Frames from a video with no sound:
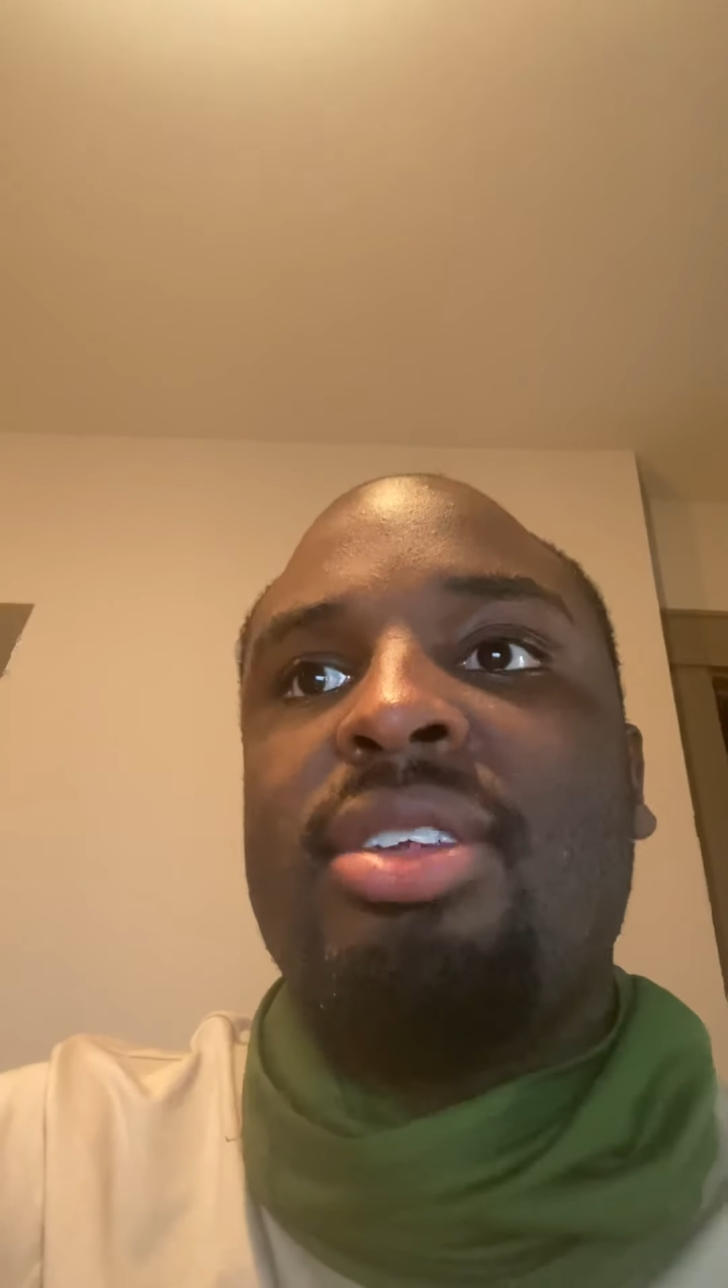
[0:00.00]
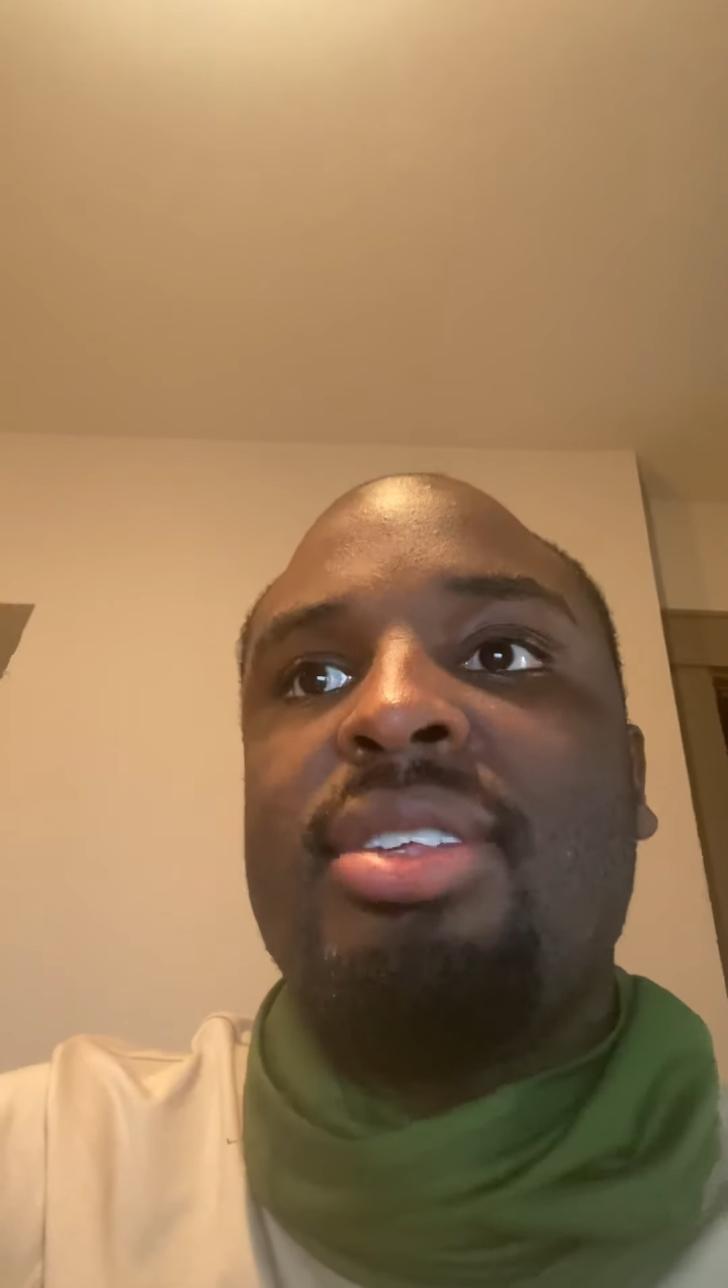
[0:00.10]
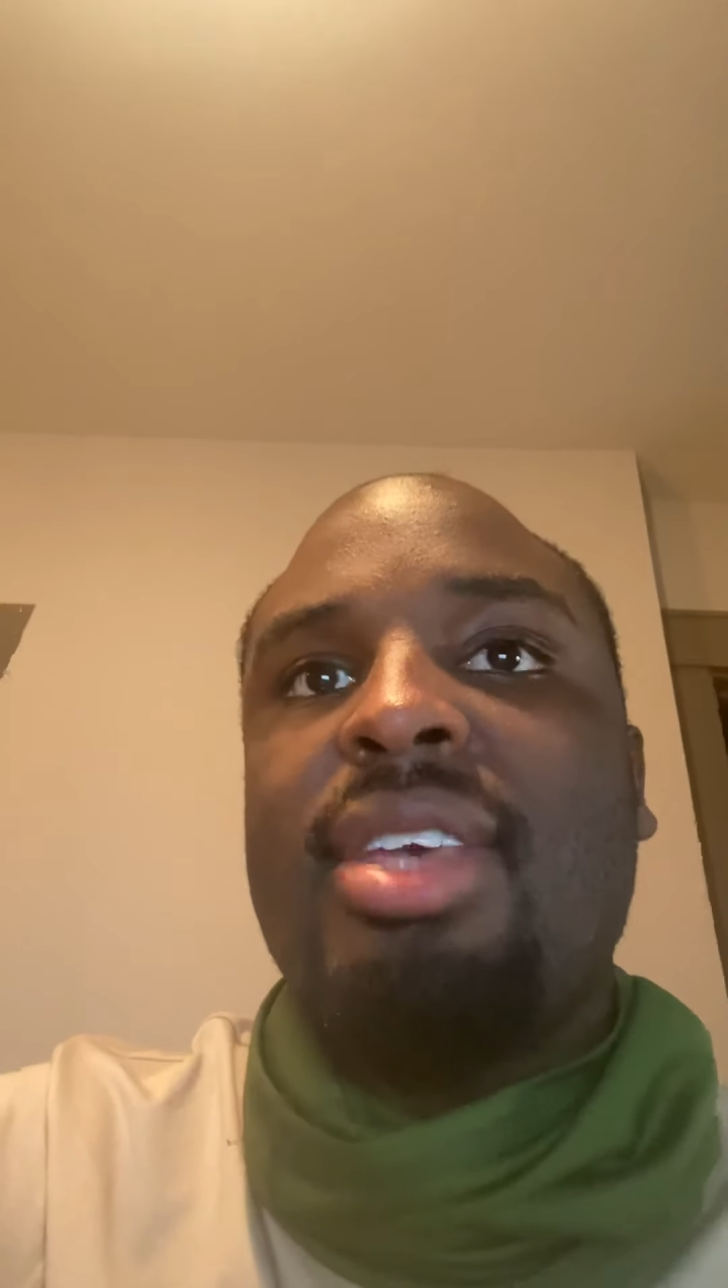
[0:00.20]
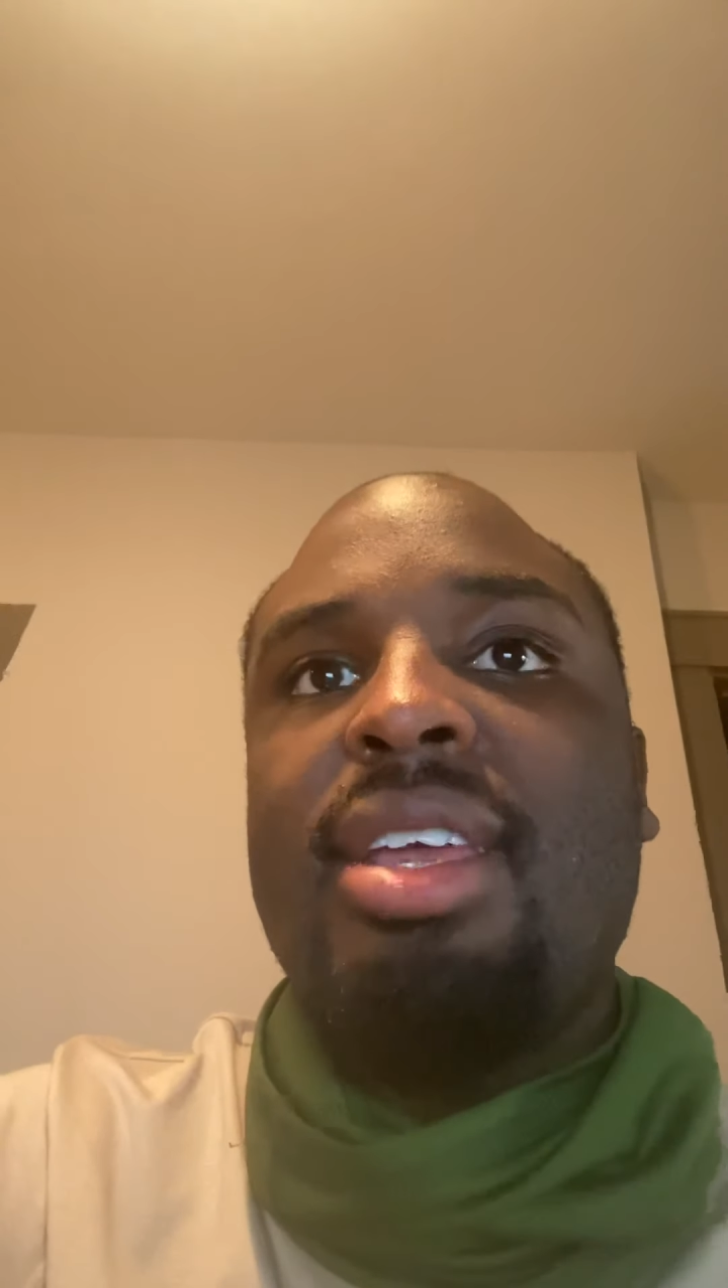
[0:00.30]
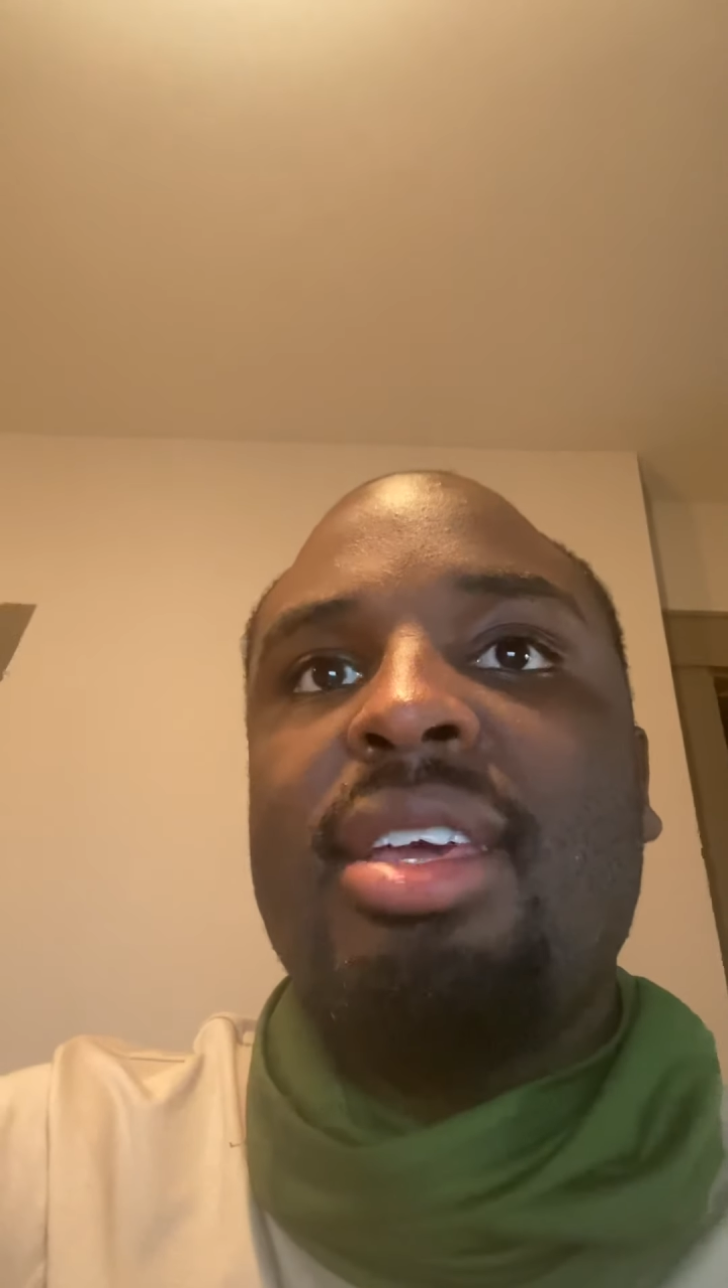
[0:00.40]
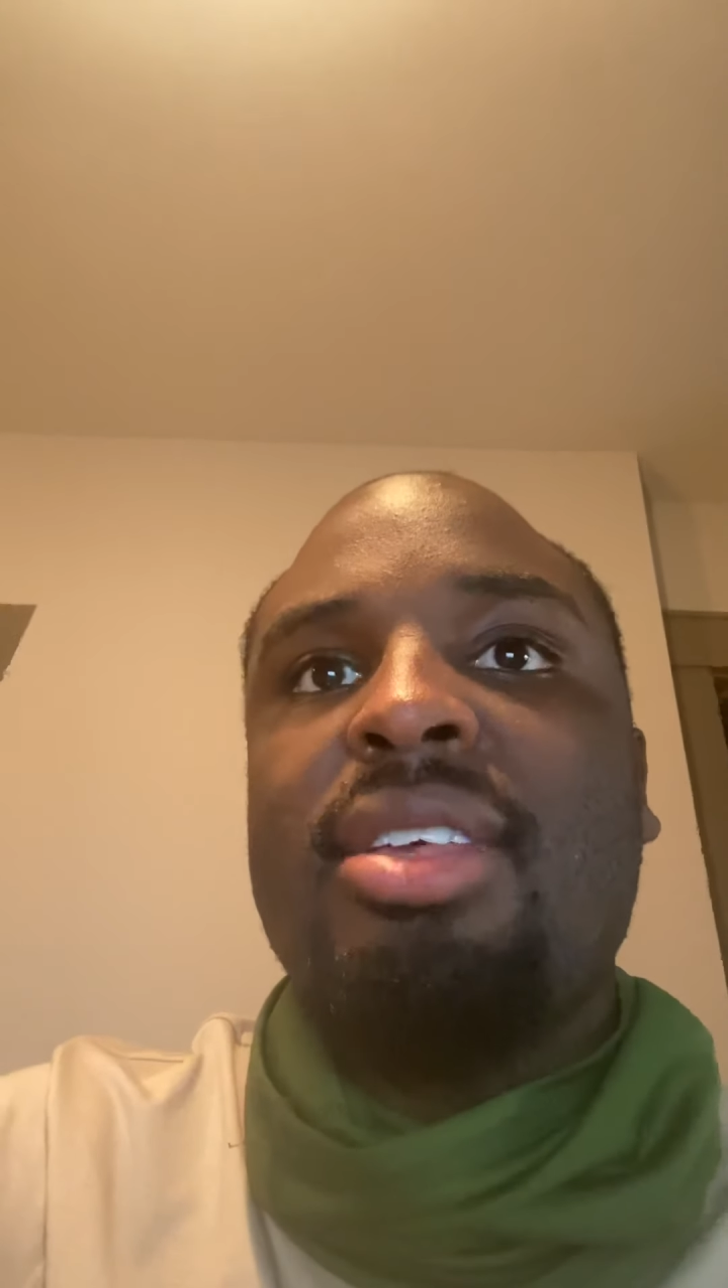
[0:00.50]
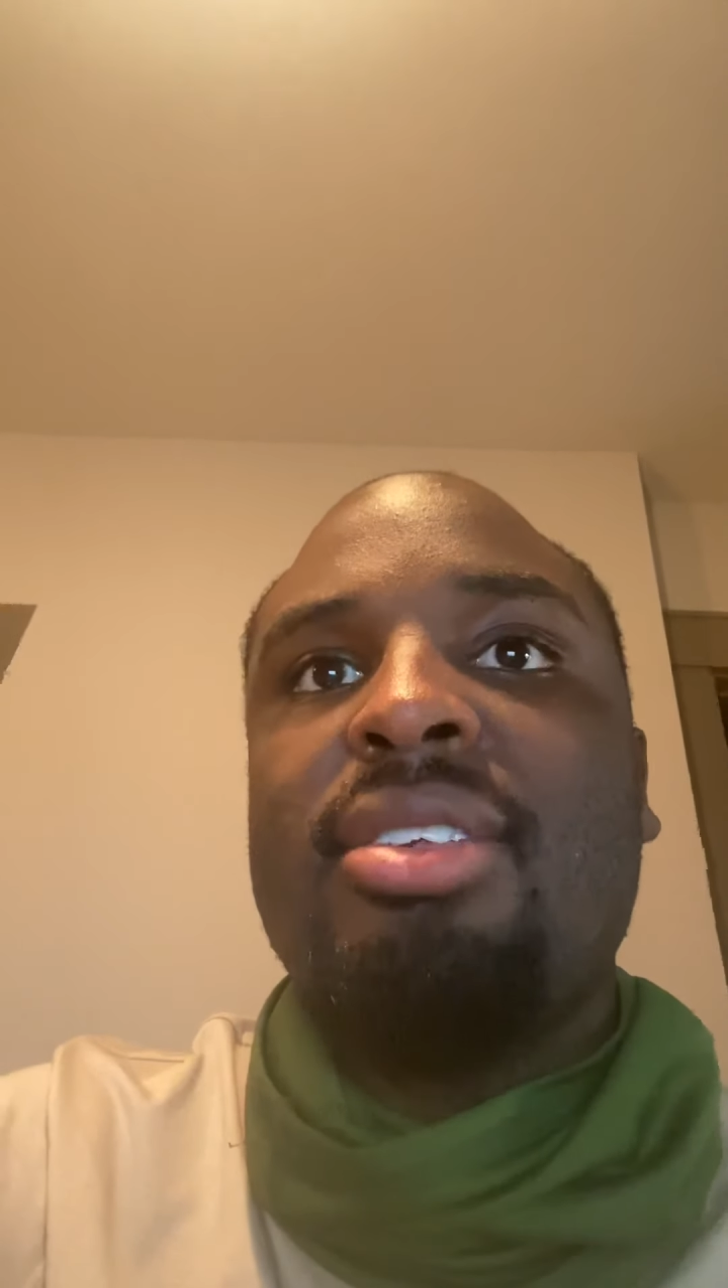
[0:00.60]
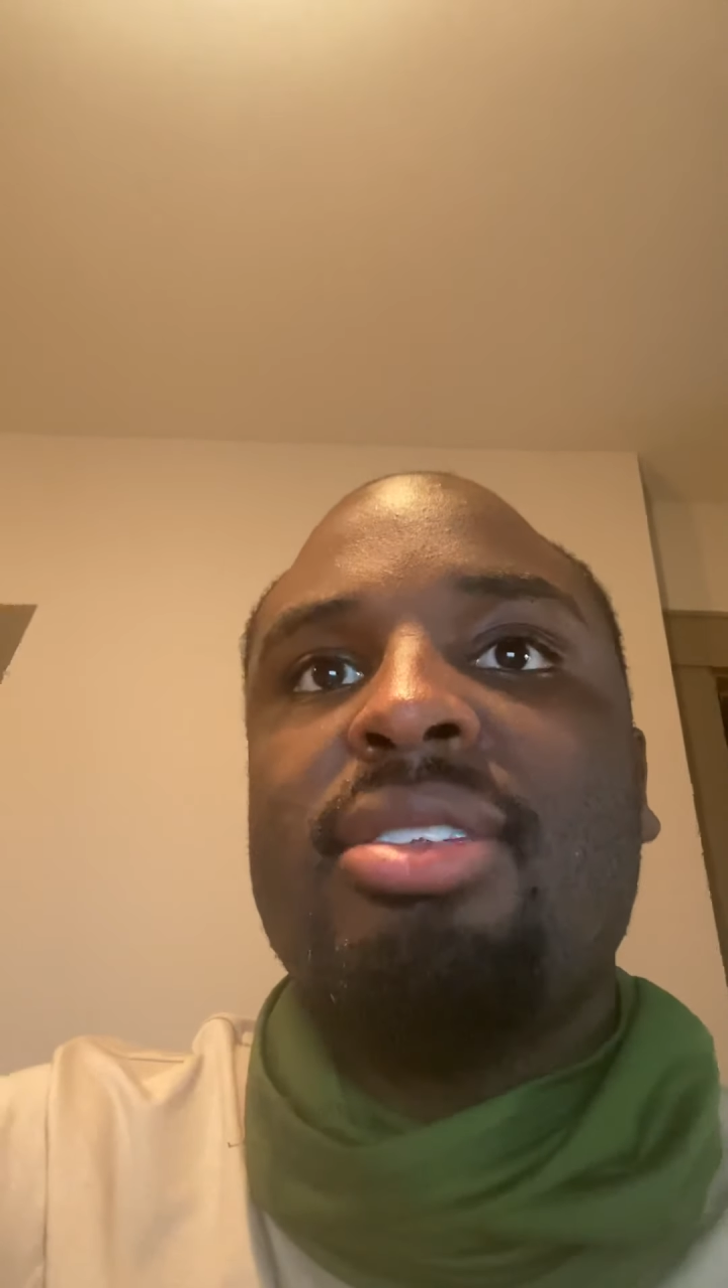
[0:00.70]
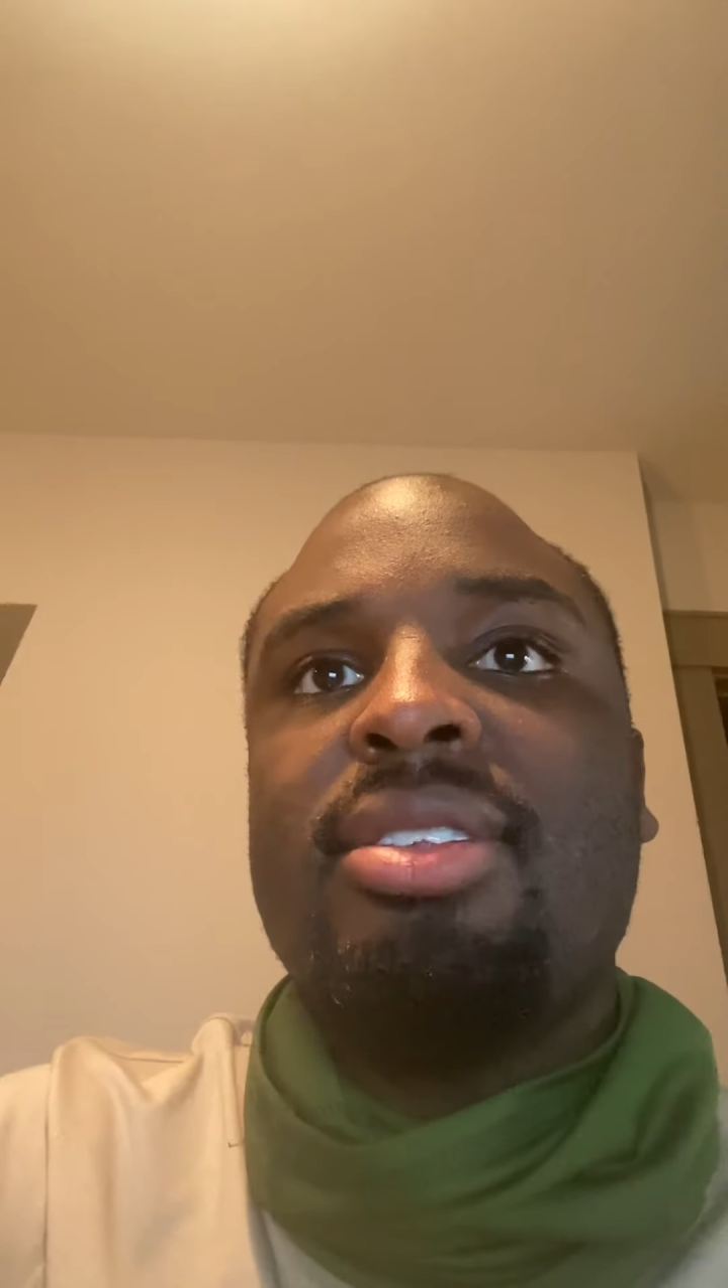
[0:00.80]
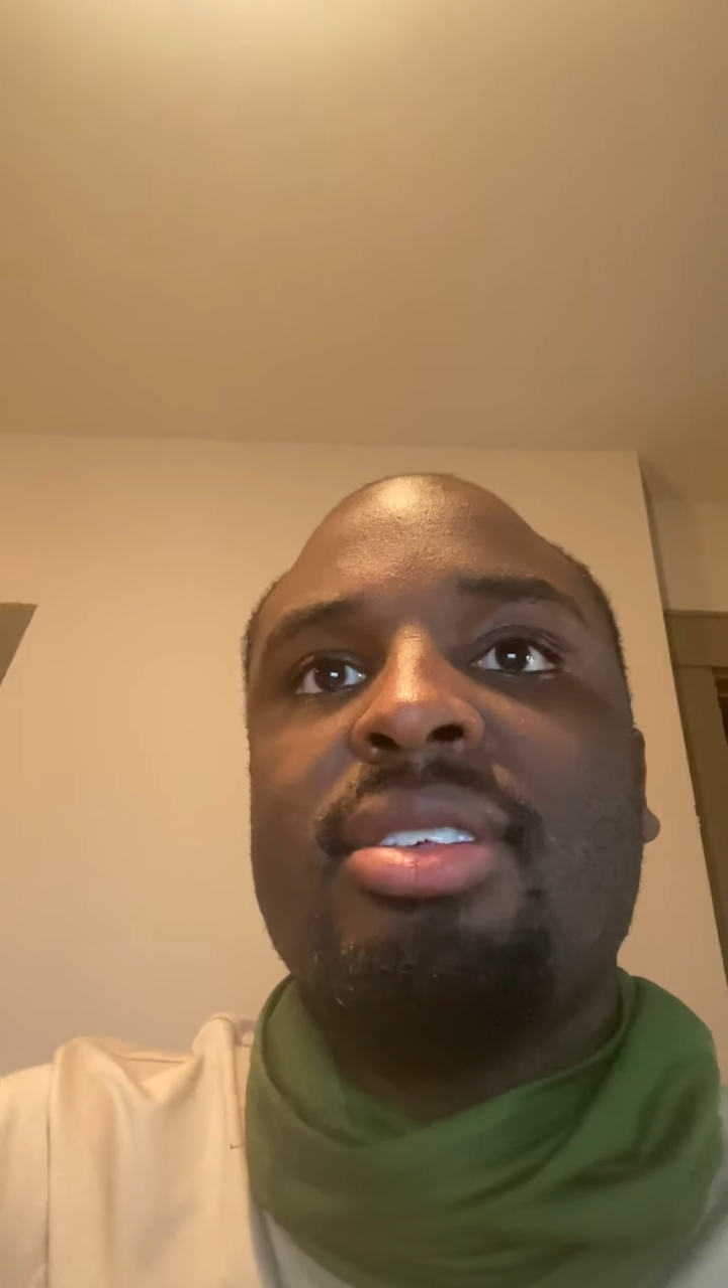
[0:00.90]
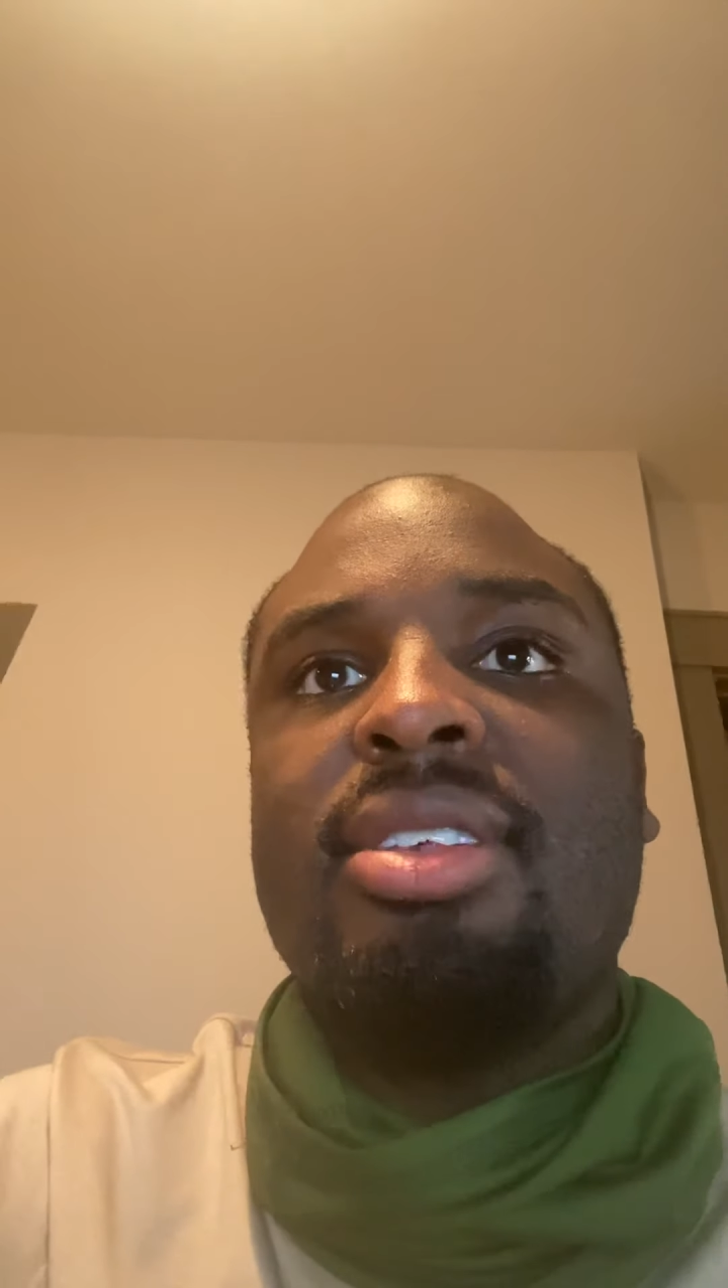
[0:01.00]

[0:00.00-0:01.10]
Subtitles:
settings,